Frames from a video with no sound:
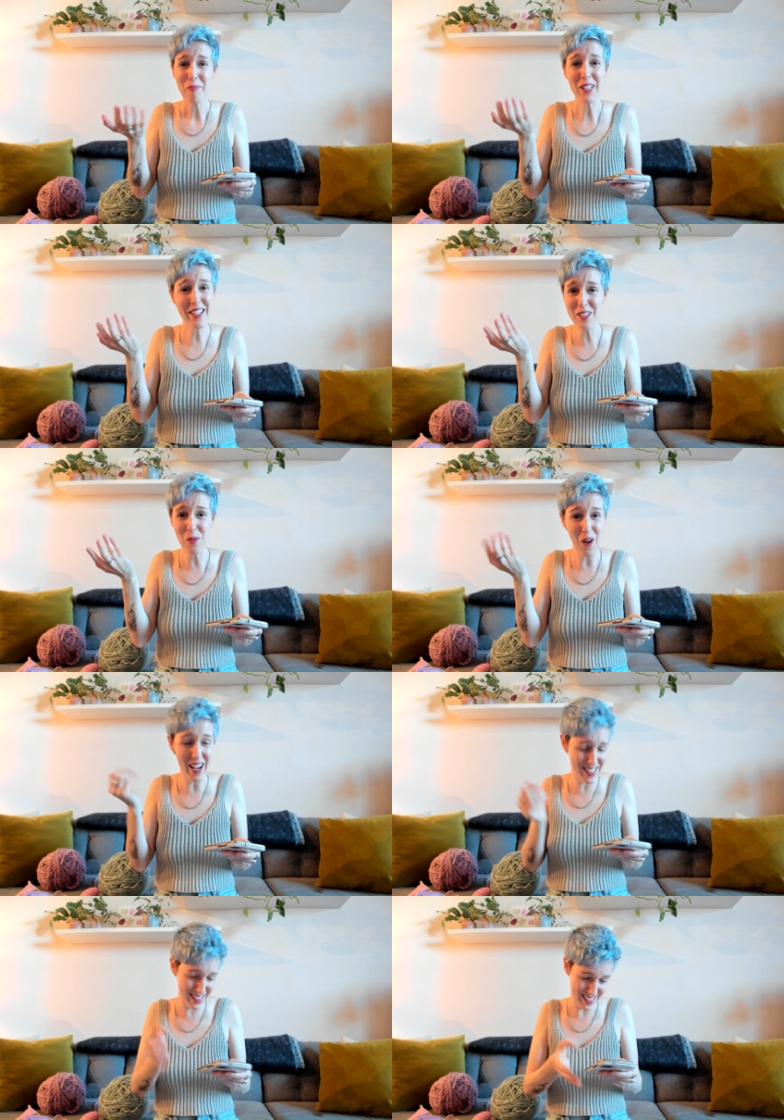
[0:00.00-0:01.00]
please
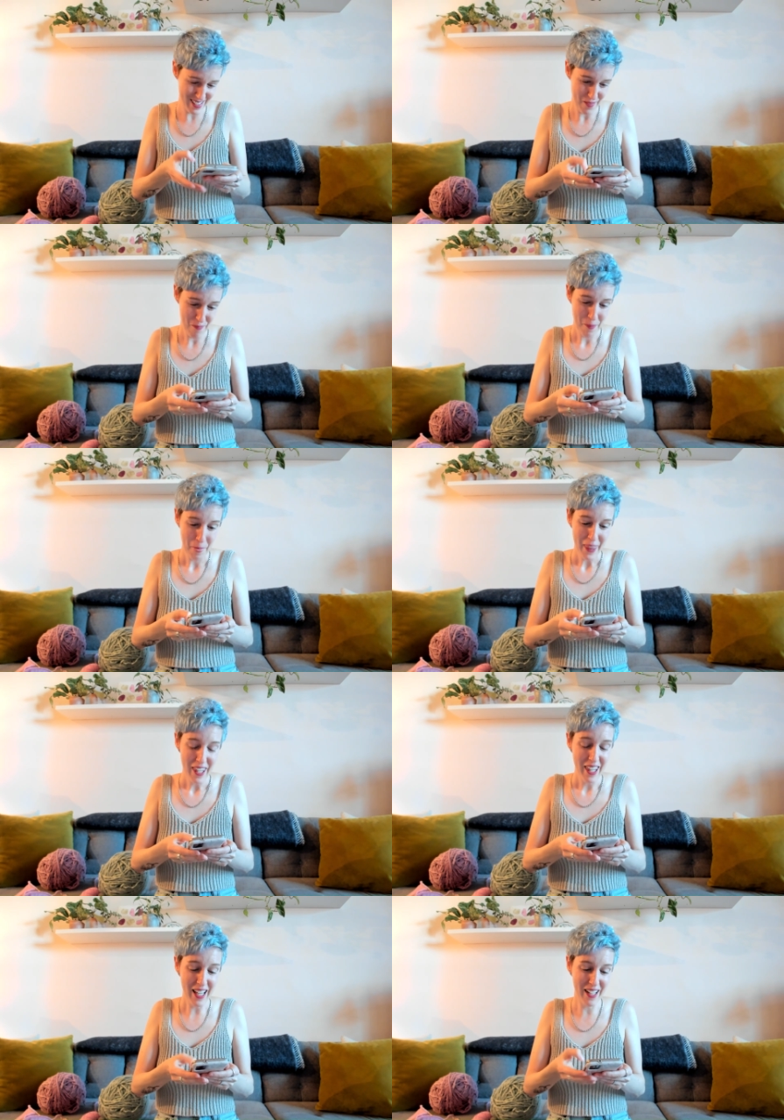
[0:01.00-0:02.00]
watch.
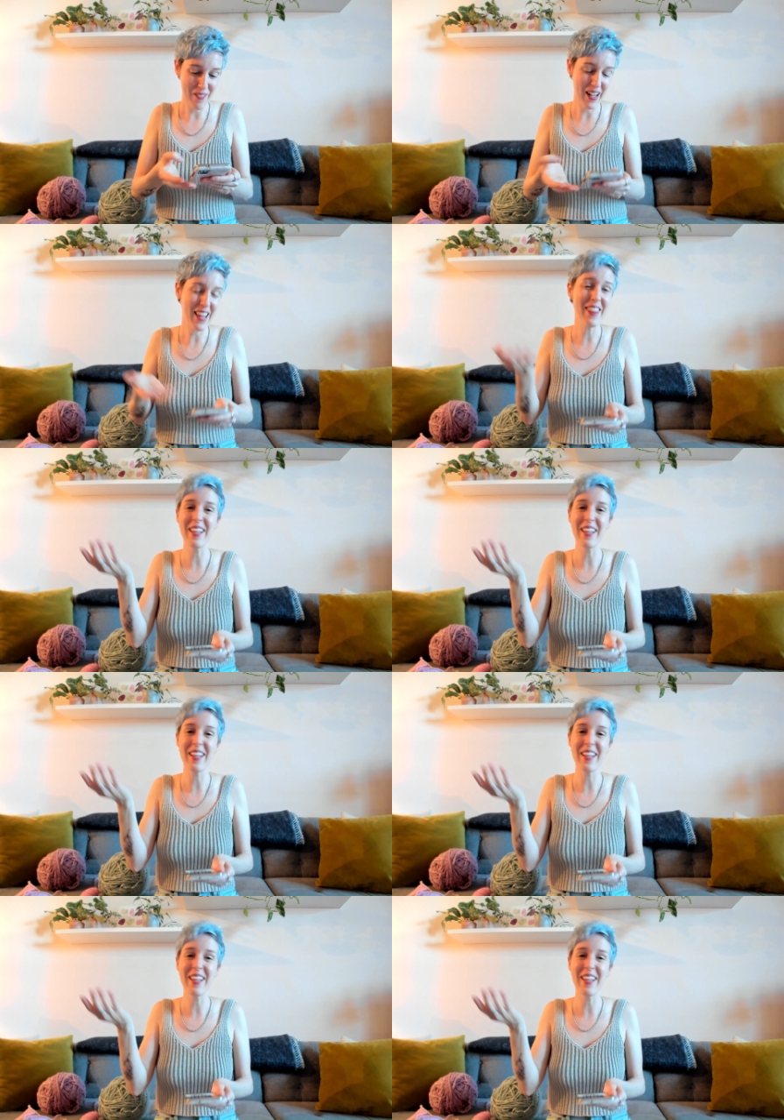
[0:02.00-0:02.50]
Anyway, the